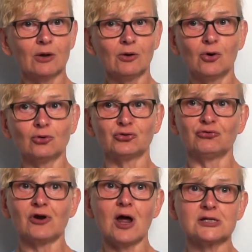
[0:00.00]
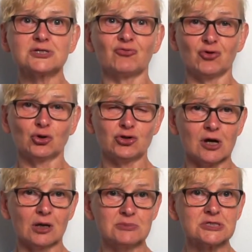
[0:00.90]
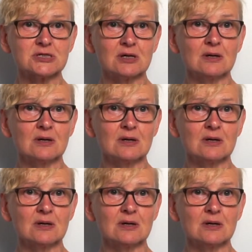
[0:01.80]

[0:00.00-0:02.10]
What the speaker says: go to France 4 times,